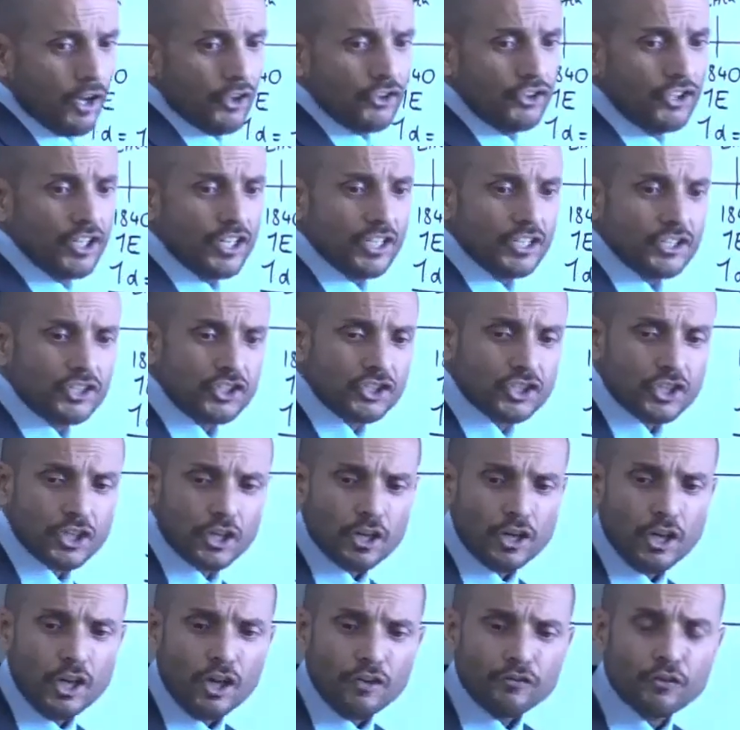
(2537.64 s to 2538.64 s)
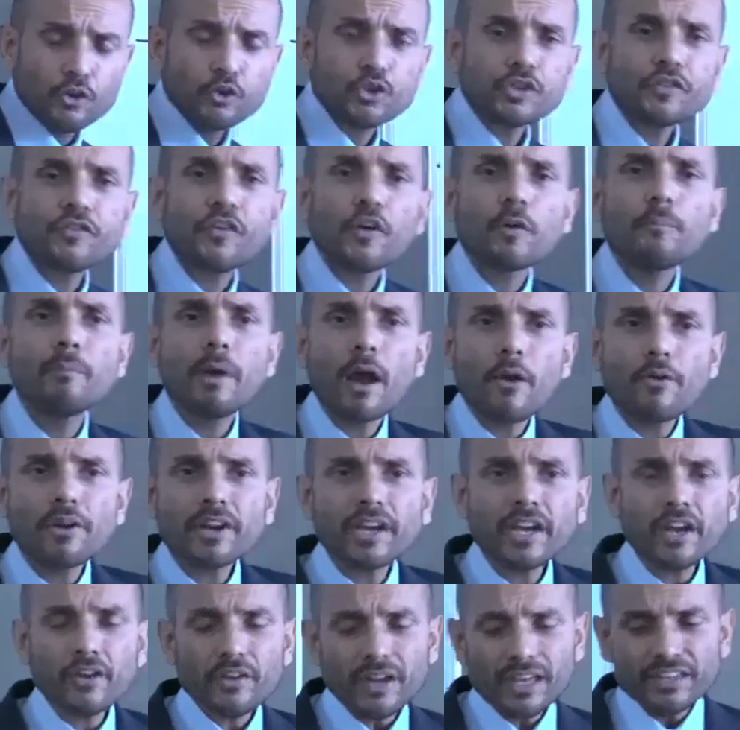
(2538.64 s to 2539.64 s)
that Future for
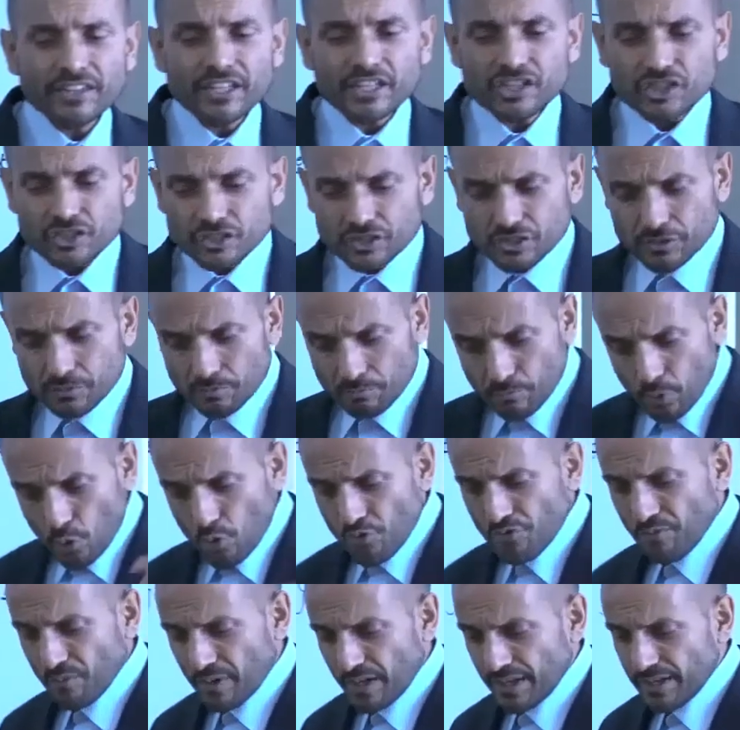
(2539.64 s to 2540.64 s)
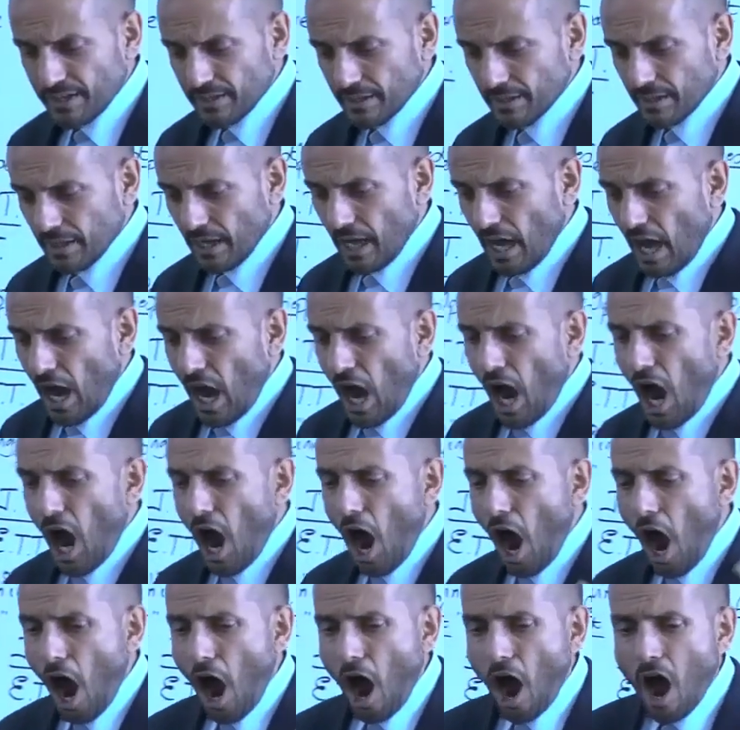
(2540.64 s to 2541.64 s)
America and this movement
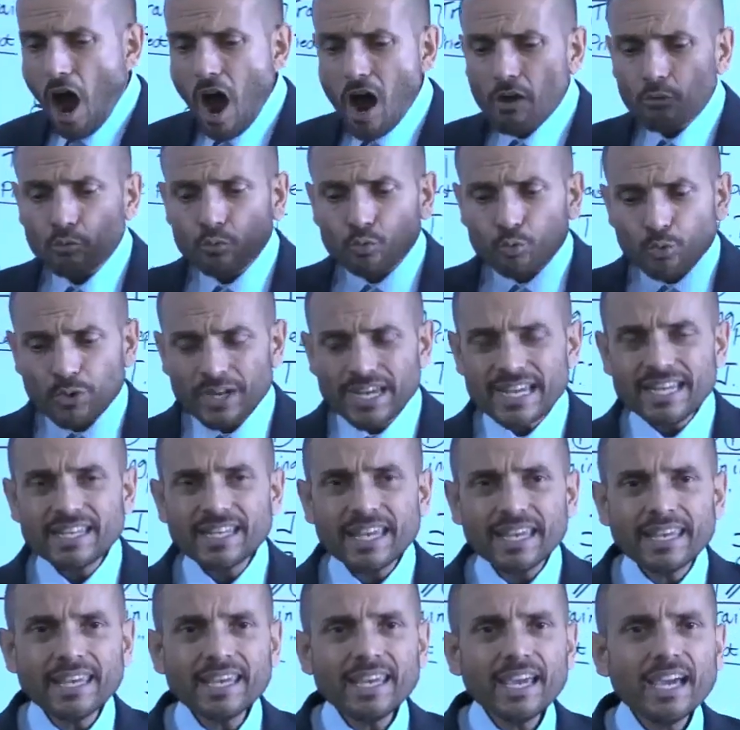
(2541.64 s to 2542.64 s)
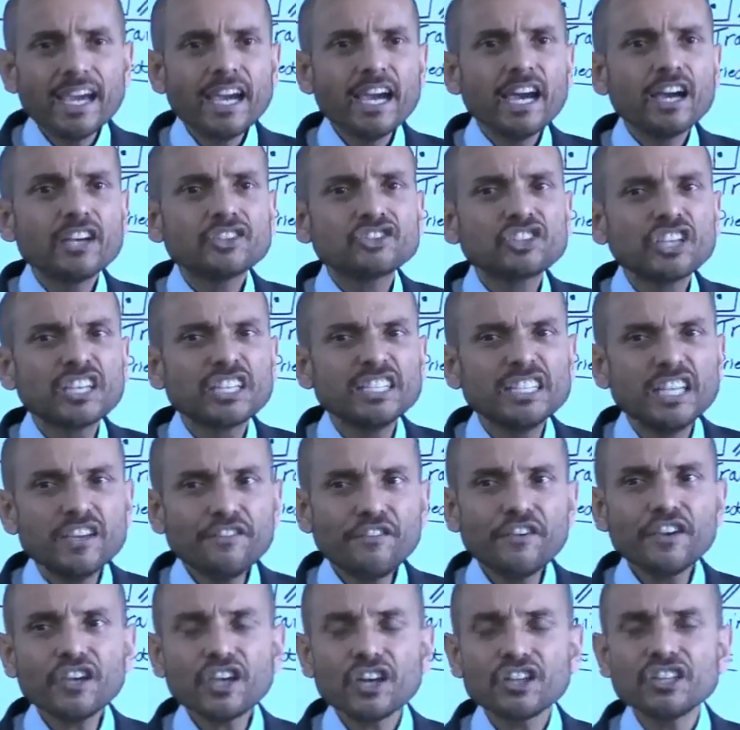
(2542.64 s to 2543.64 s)
are reading
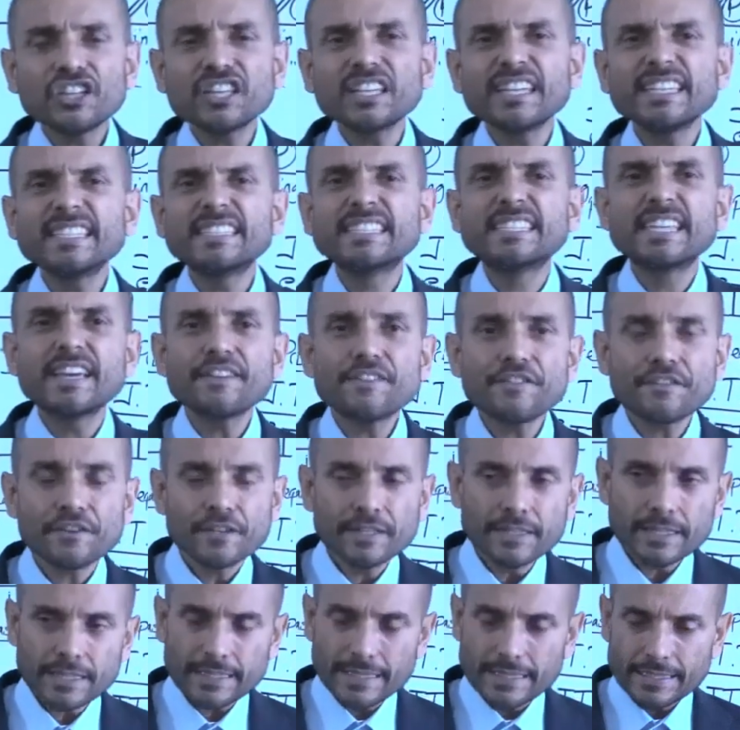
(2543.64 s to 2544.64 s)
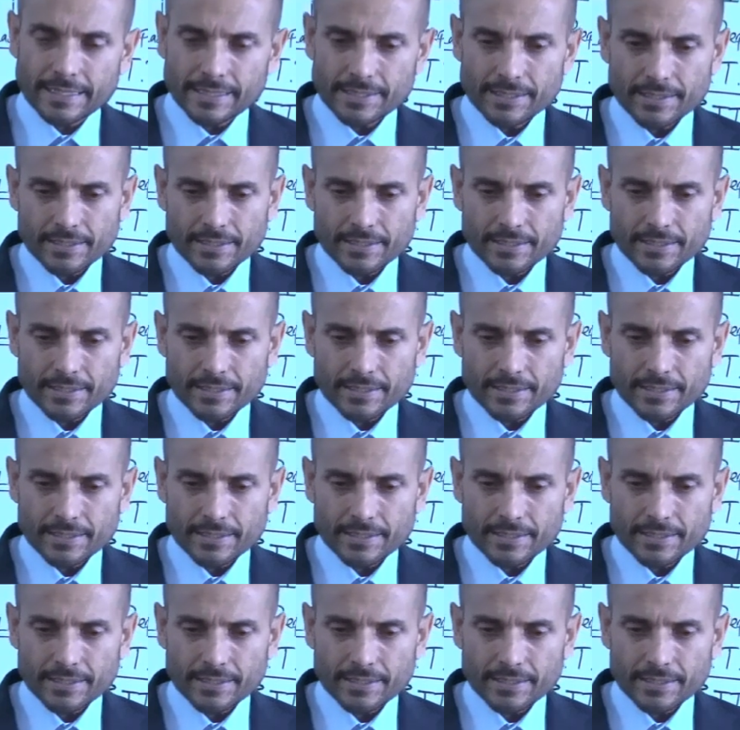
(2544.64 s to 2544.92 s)
significantly differently.